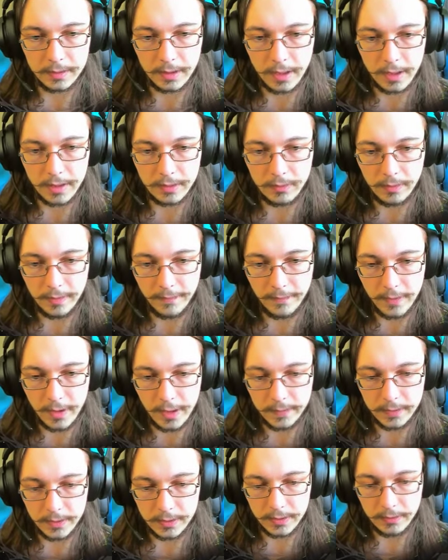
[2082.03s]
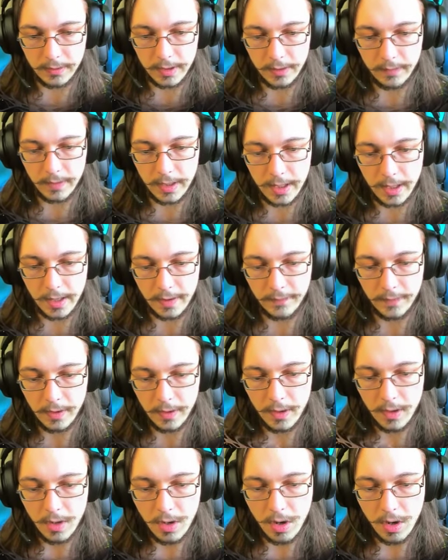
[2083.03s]
I got 25 just so I would have
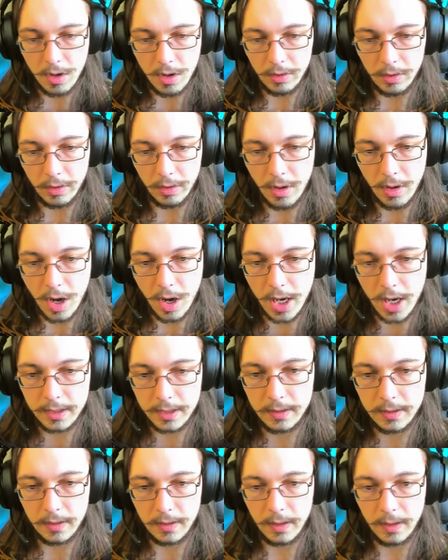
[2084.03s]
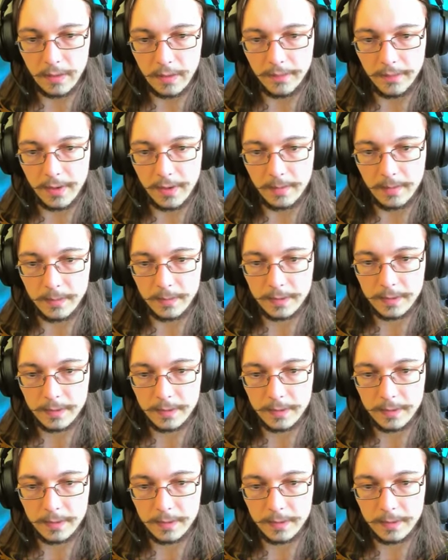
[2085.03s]
a lot of them.